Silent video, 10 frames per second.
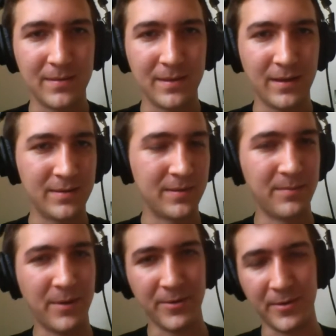and
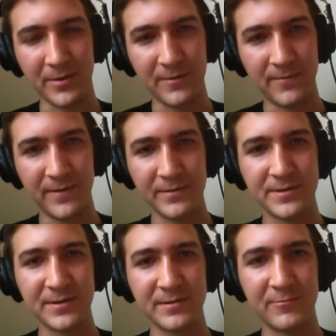about the
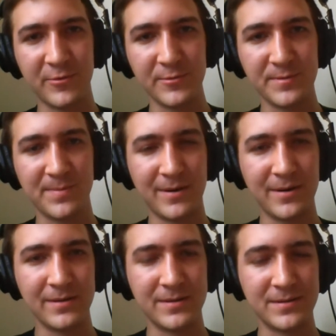filters and roles part,